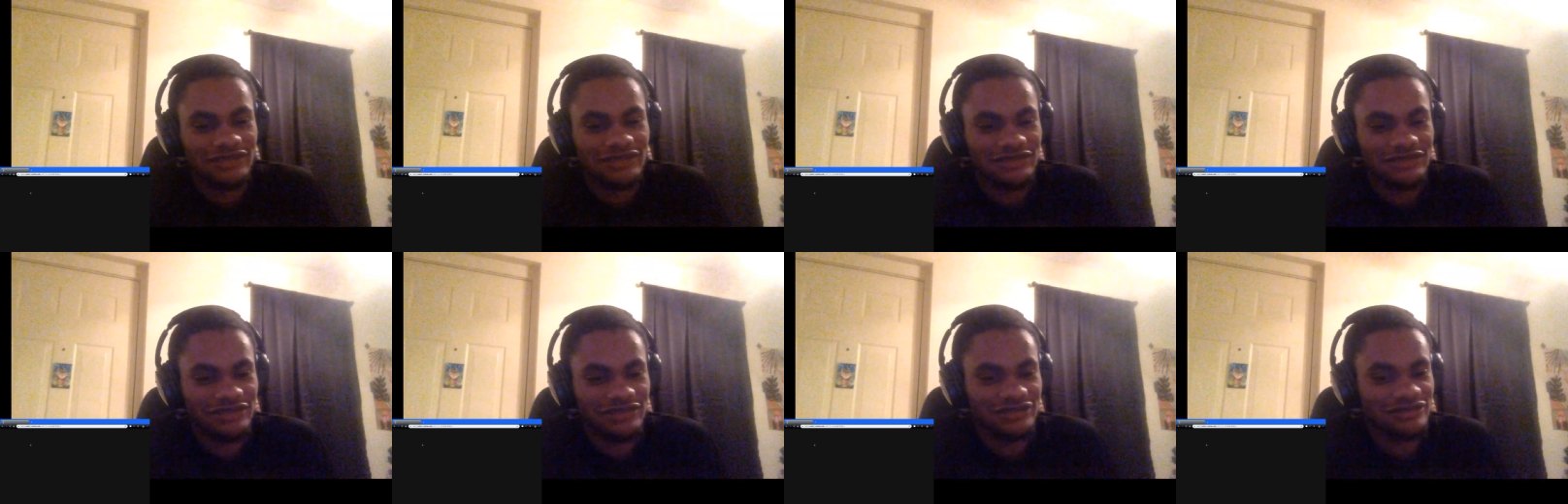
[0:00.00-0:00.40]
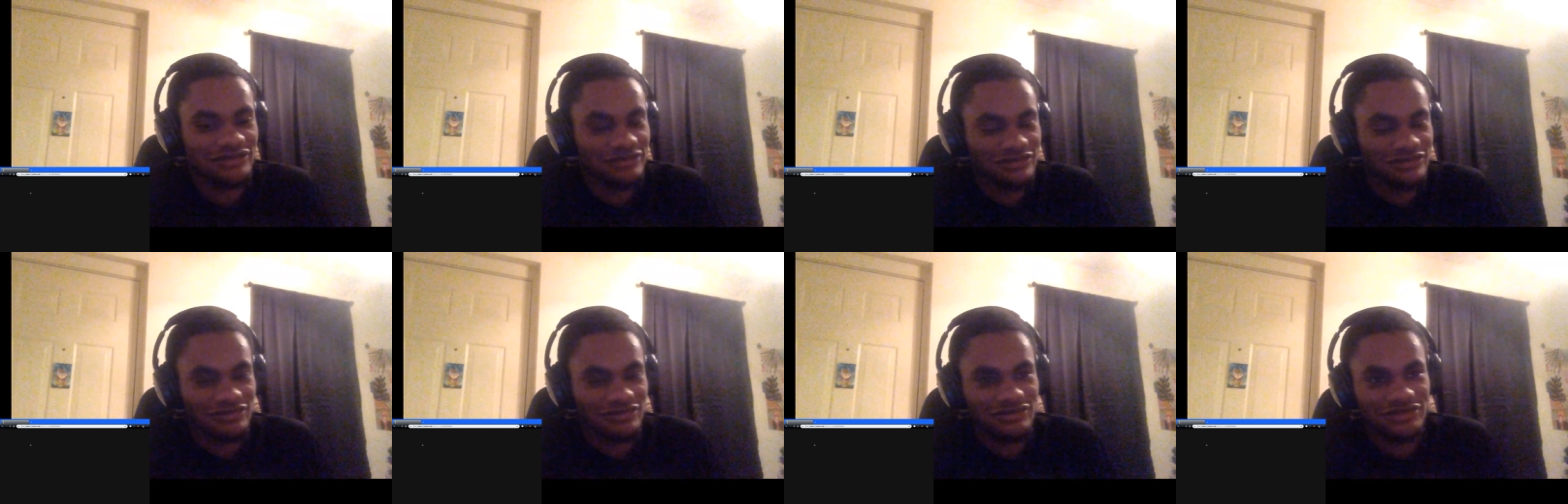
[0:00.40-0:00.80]
the
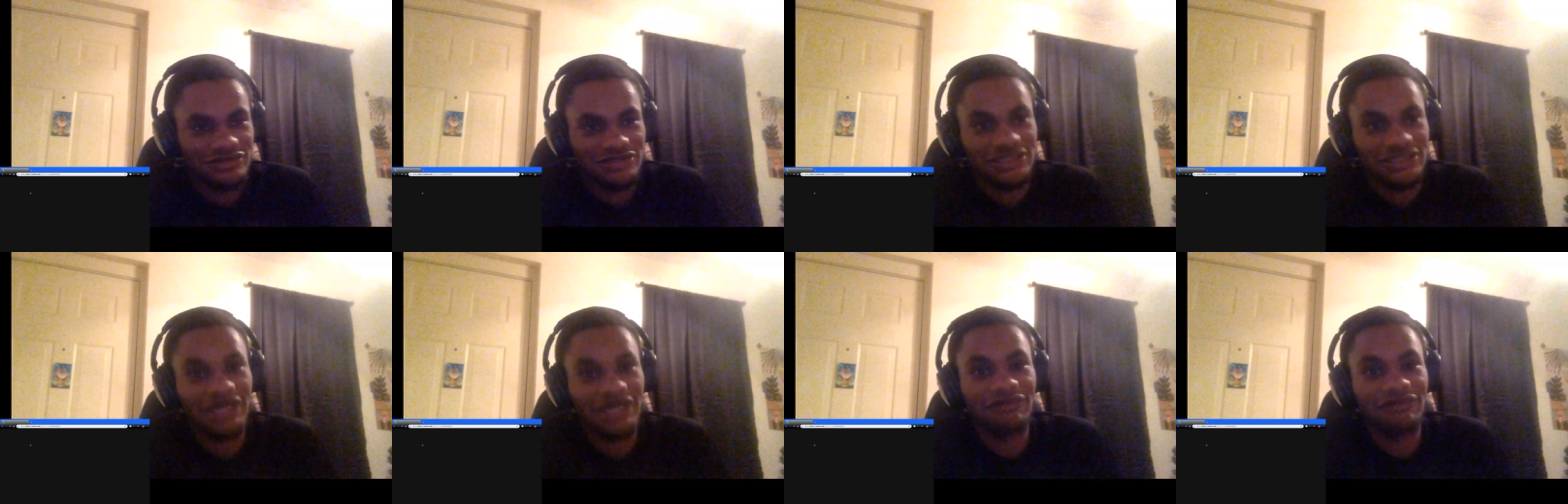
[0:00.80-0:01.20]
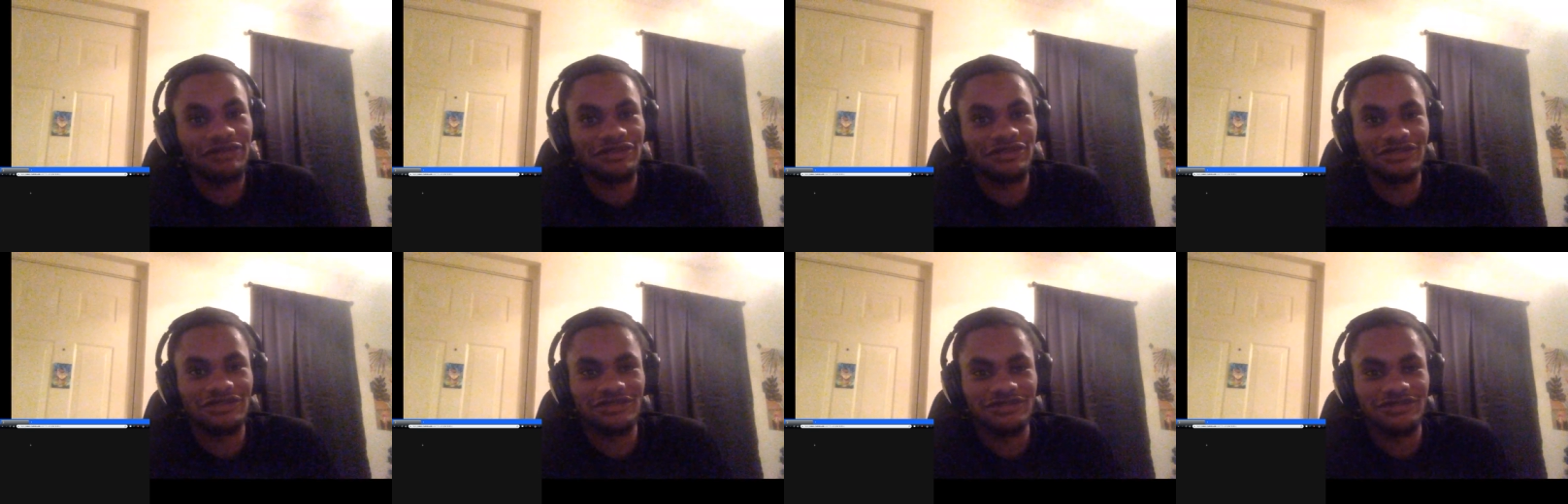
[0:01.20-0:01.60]

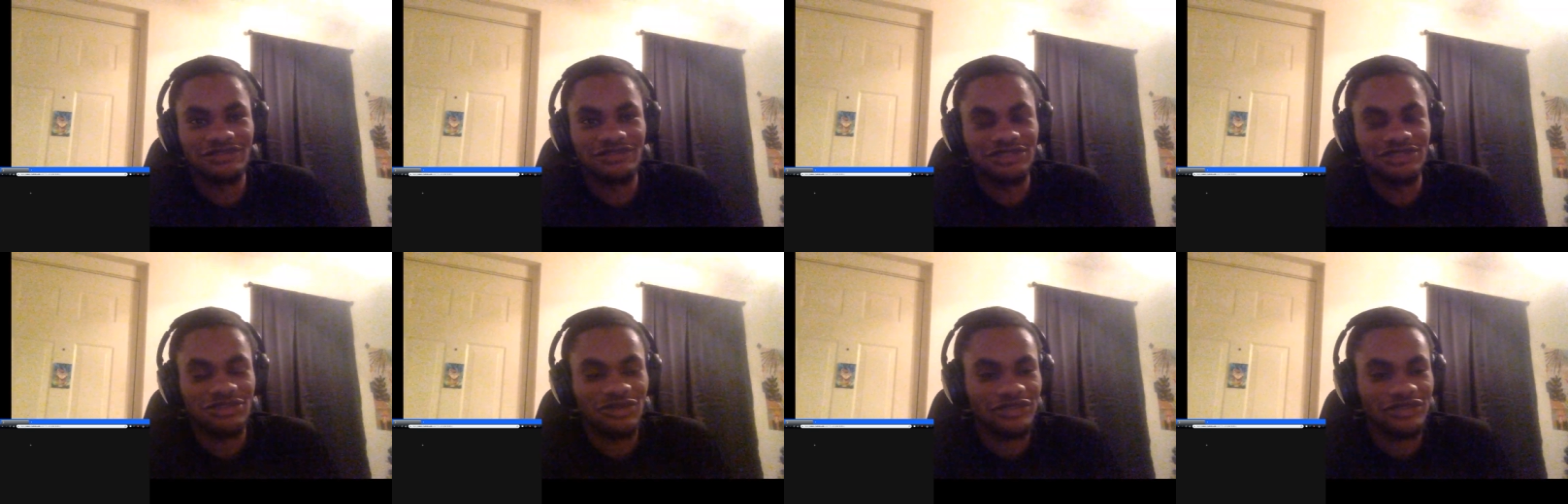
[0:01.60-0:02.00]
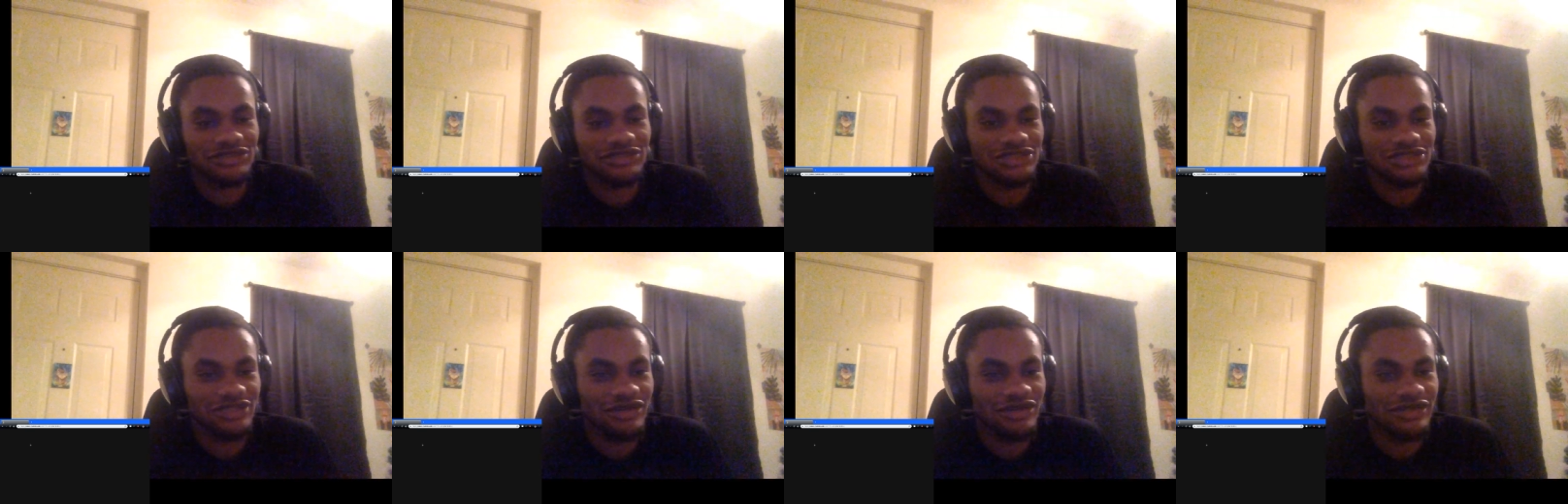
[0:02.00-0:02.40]
seventh Stark
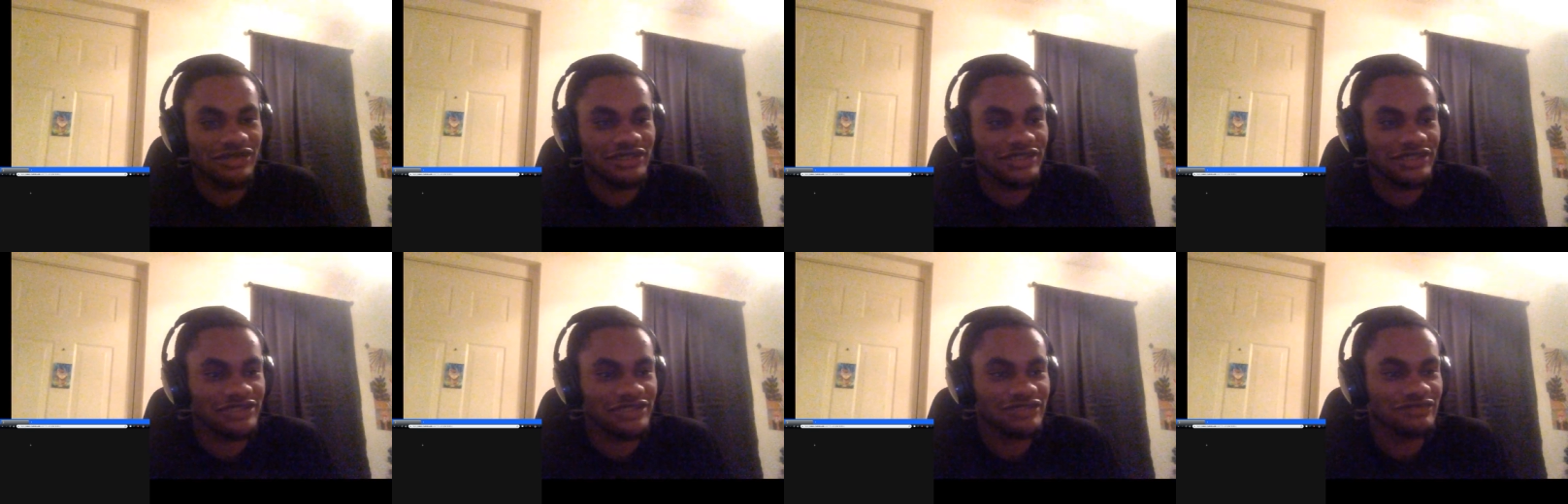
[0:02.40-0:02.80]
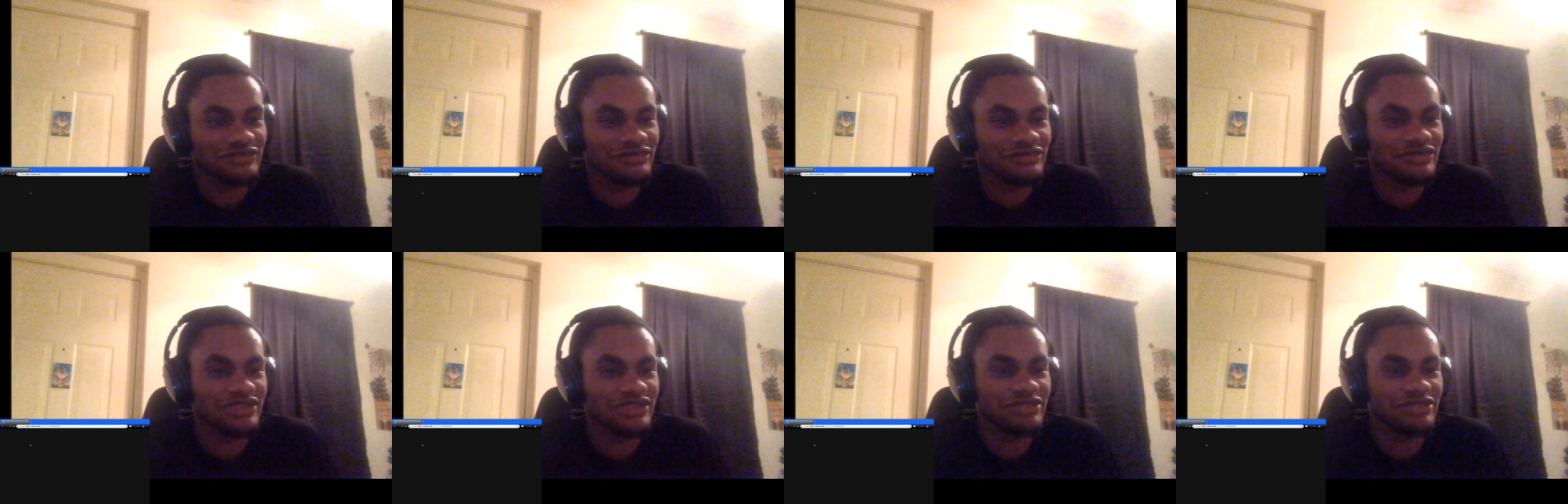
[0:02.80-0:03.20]
child, I guess you
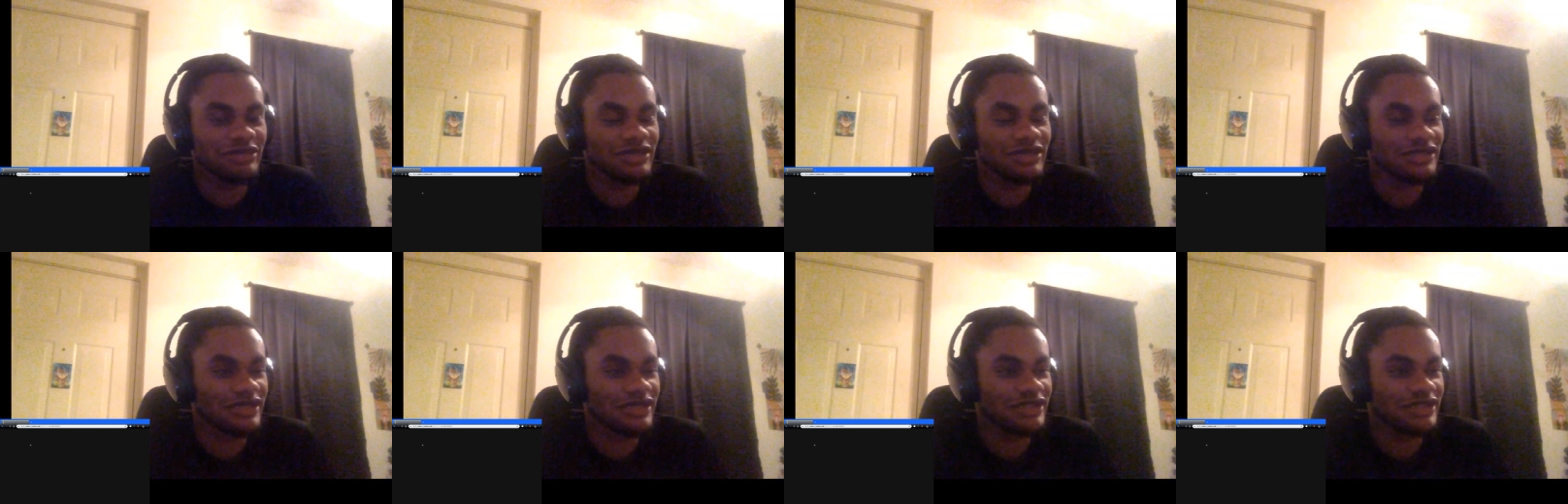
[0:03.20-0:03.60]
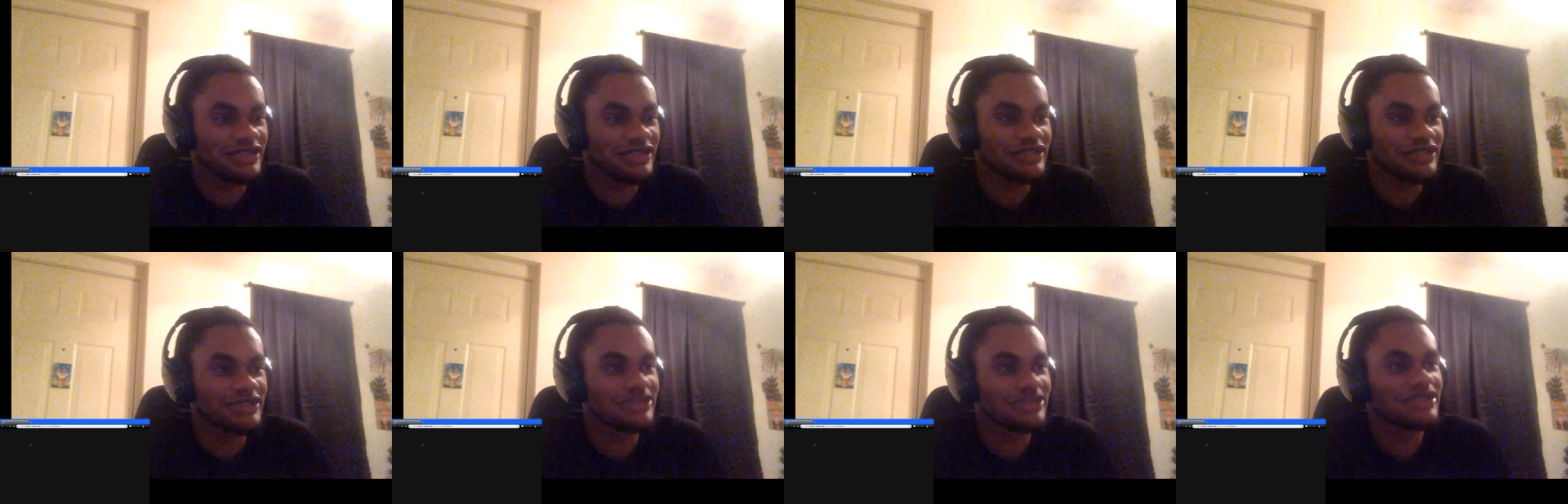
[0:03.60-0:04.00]
want to think about it like
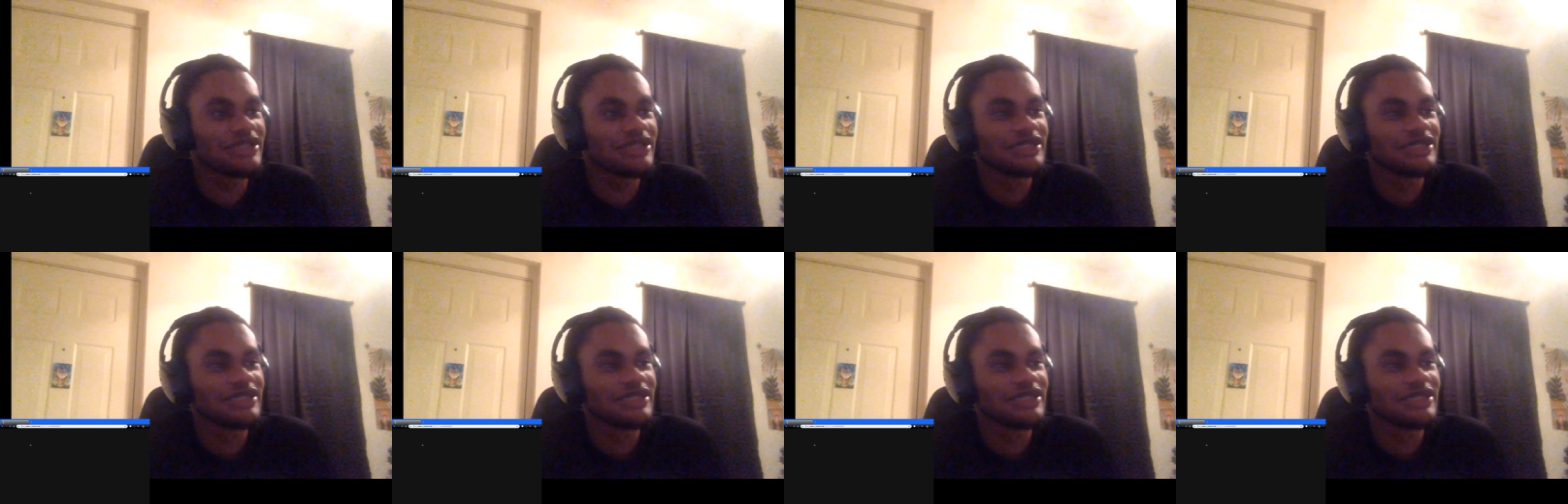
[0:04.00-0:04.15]
that.